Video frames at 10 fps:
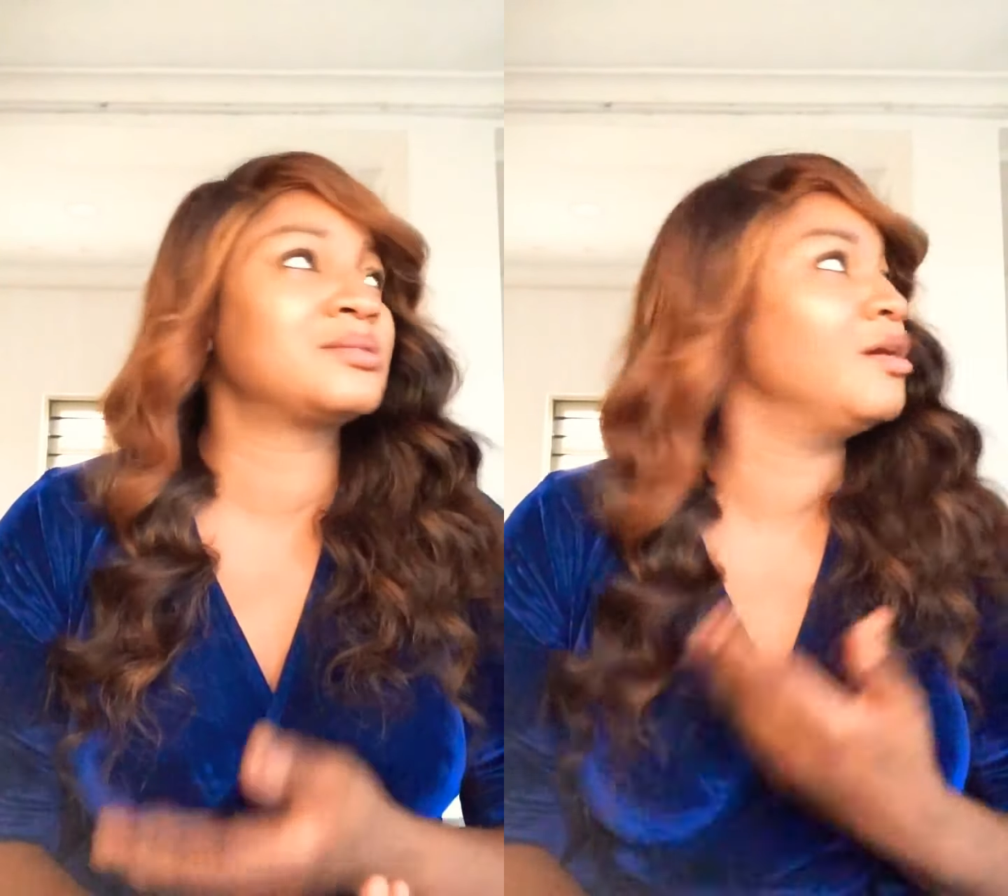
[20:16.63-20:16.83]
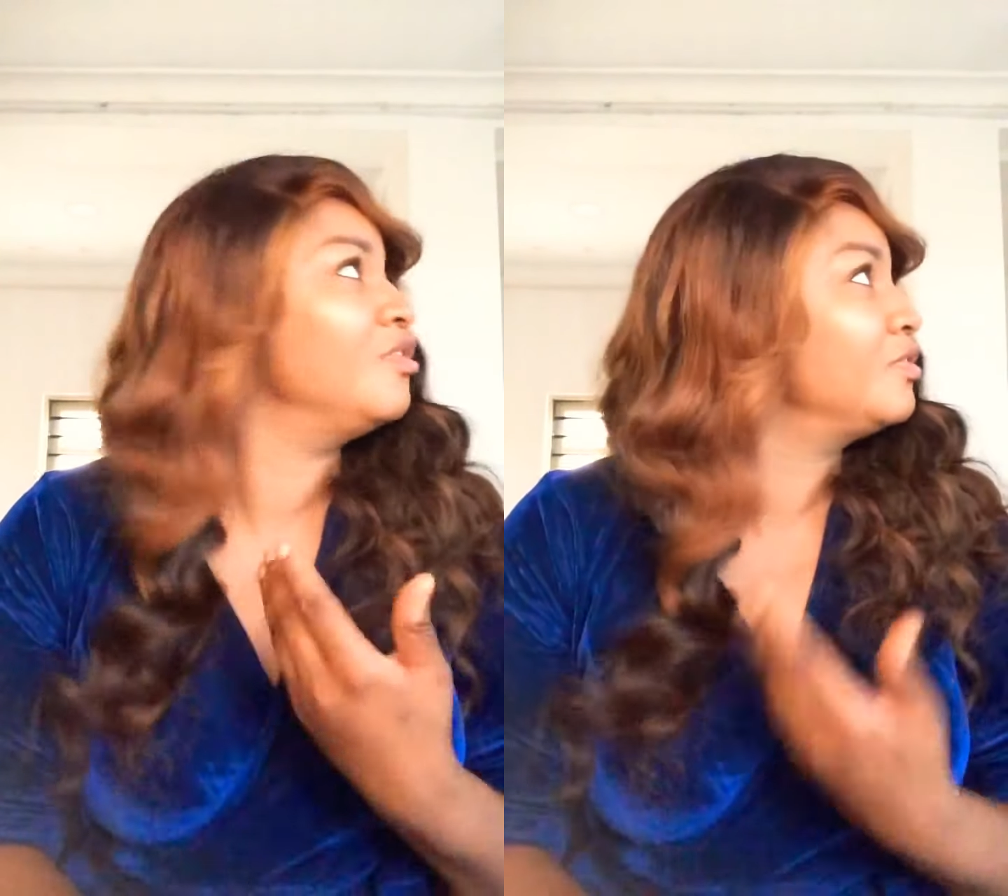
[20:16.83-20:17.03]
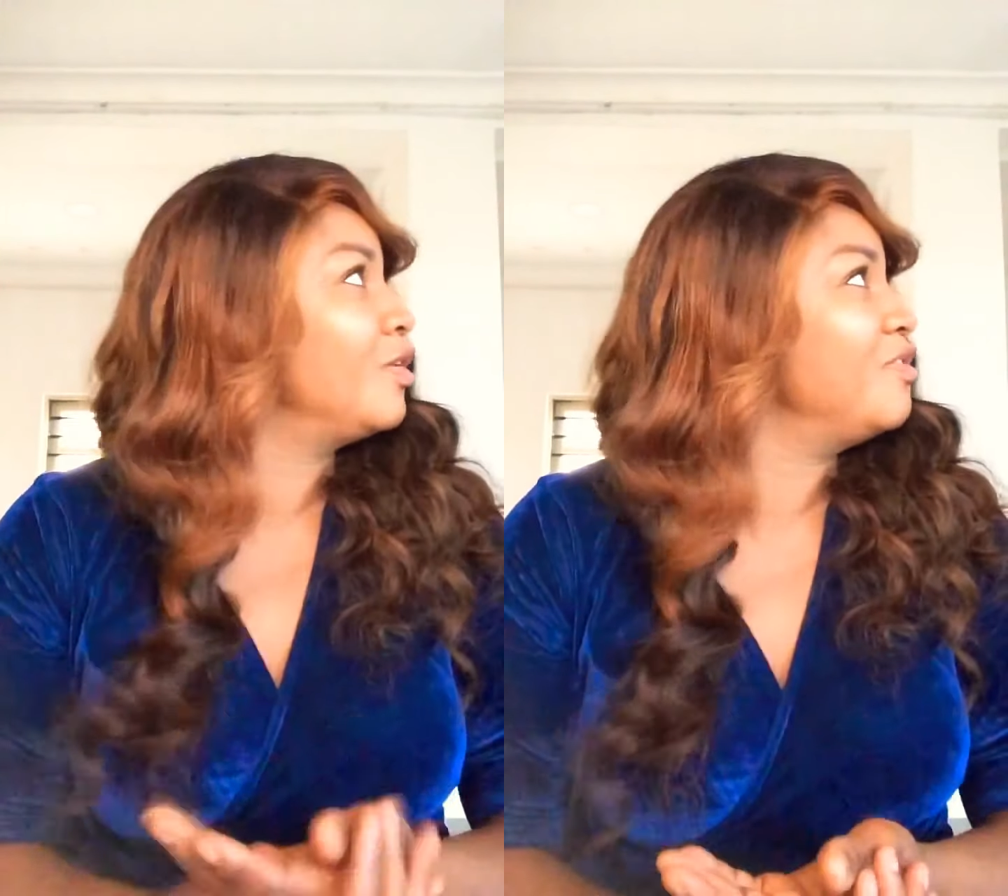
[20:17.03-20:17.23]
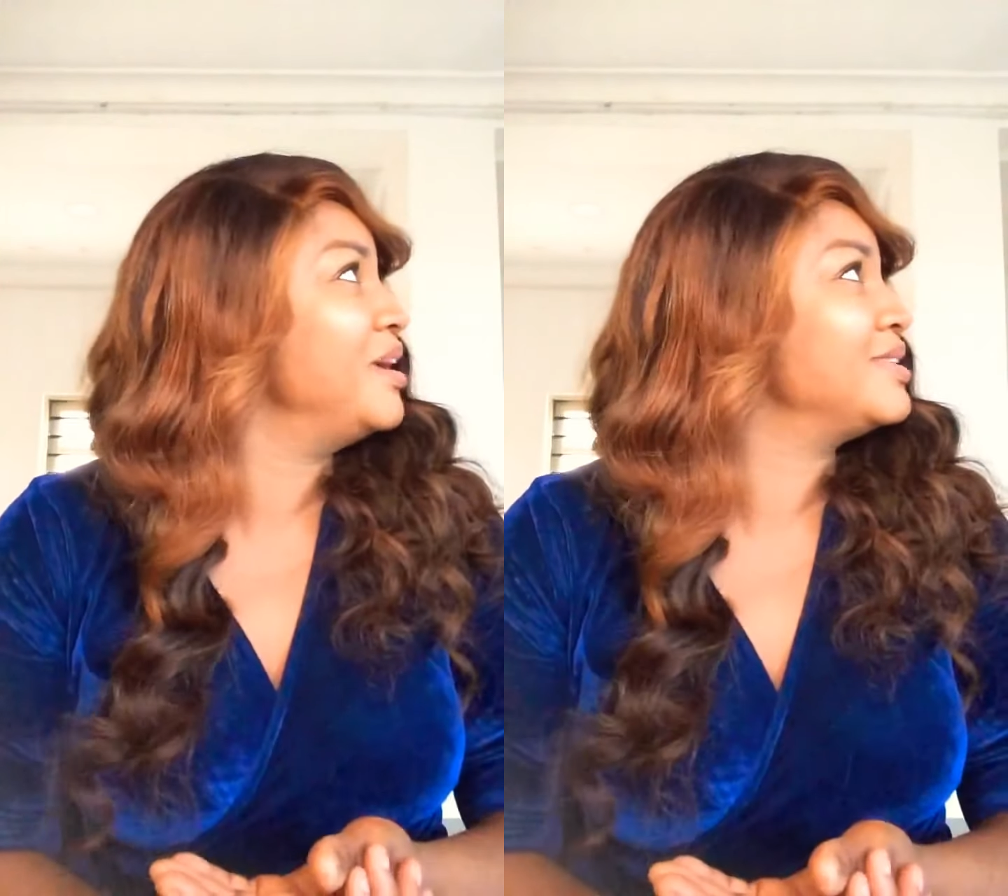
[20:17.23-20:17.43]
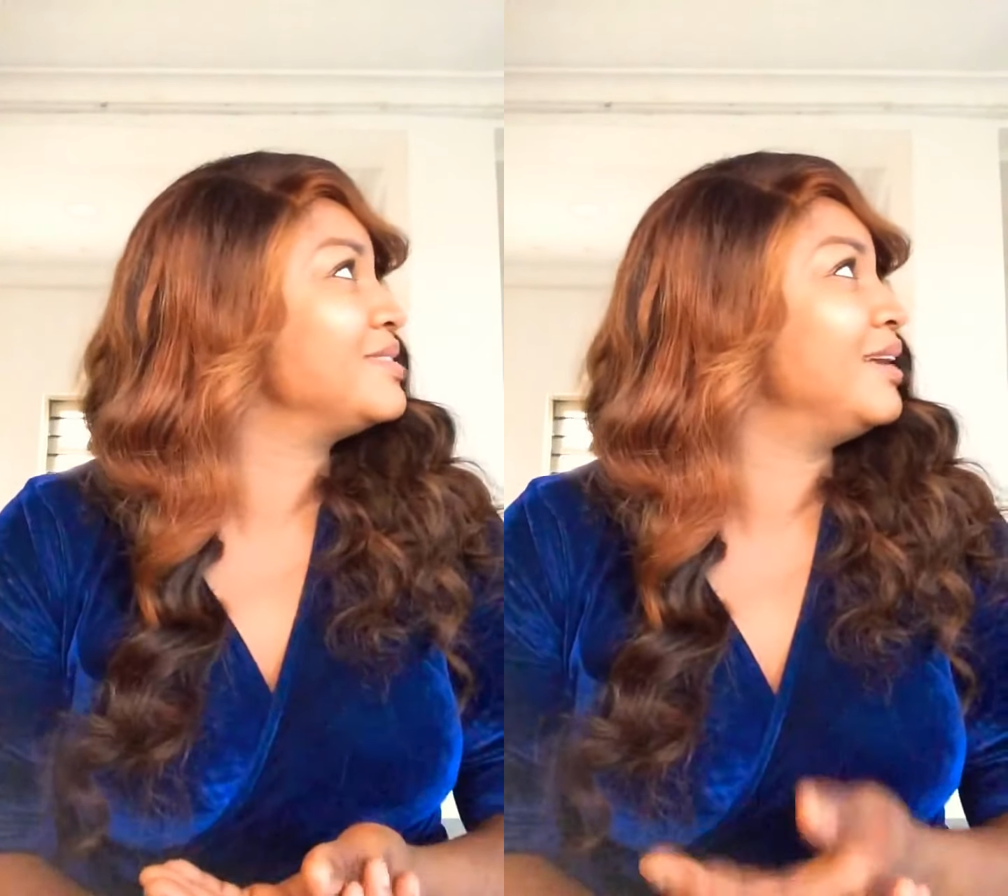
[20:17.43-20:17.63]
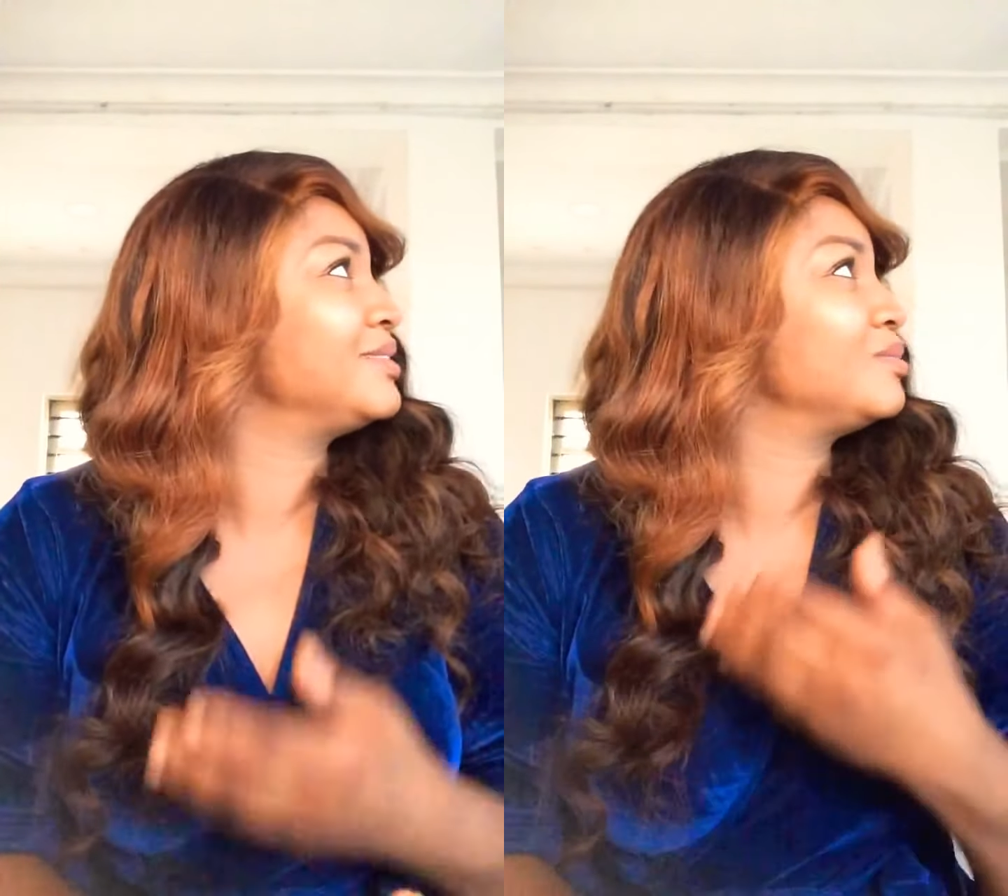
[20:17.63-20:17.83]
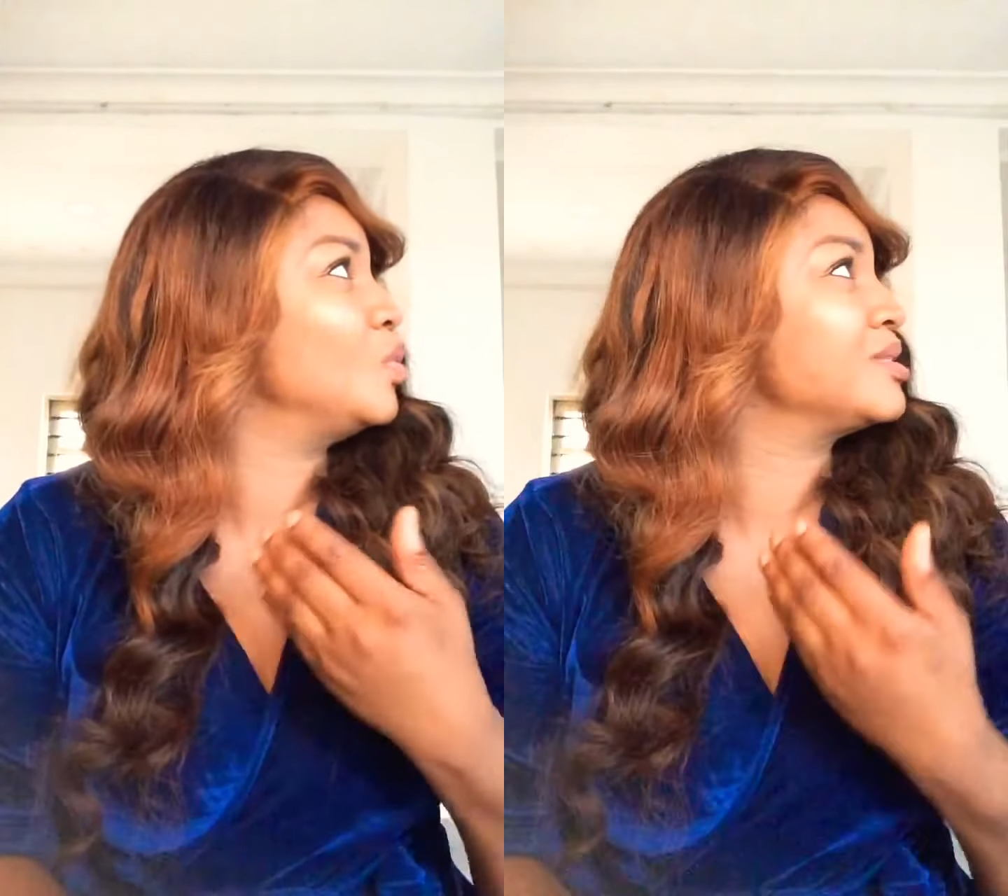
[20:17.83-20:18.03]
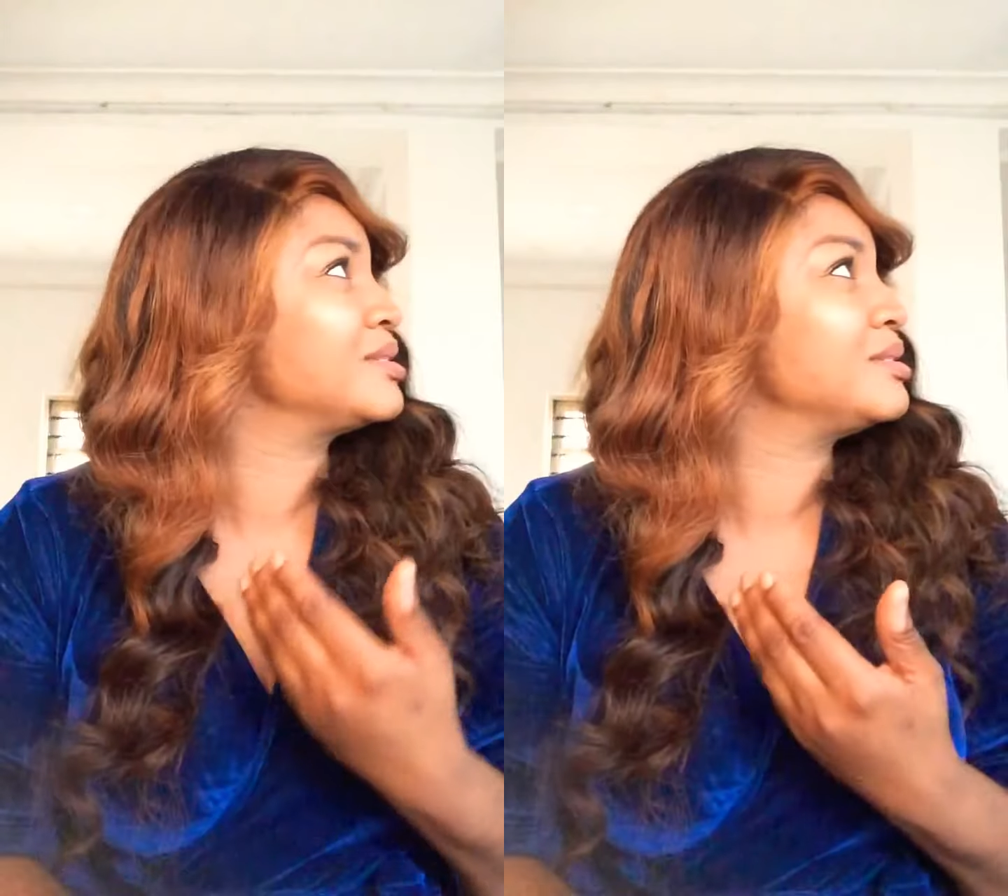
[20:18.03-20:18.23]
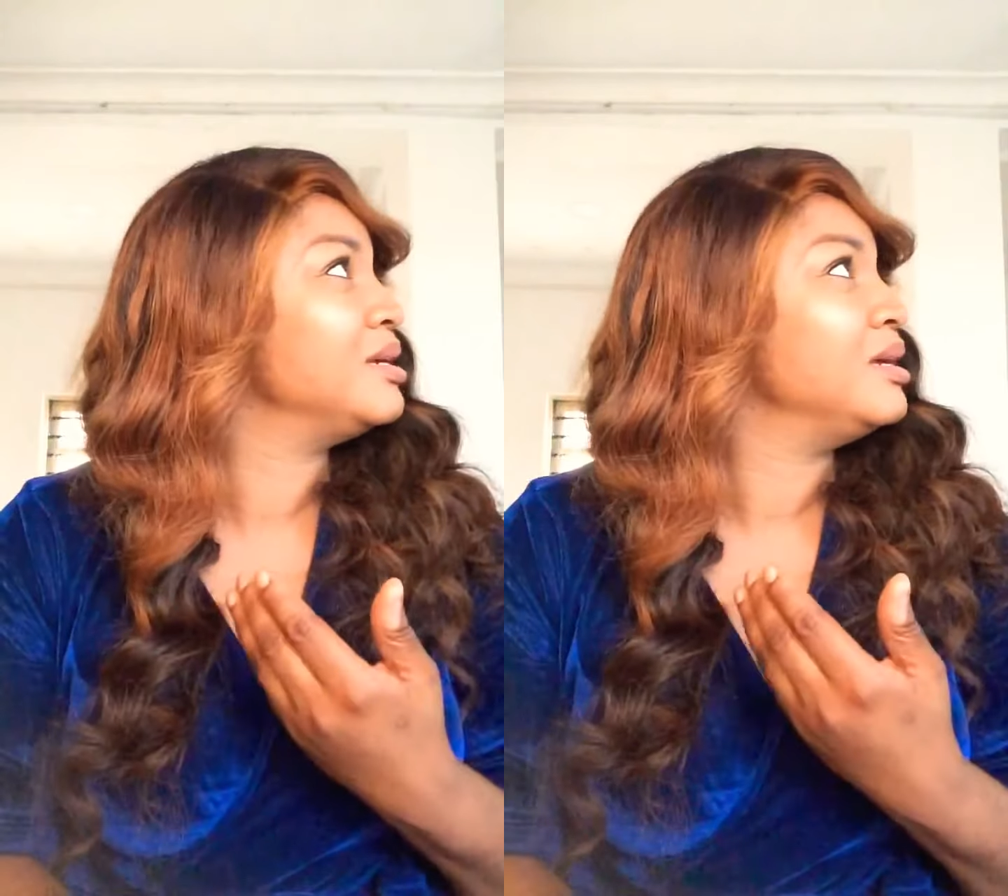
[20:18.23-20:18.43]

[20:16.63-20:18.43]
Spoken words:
government that was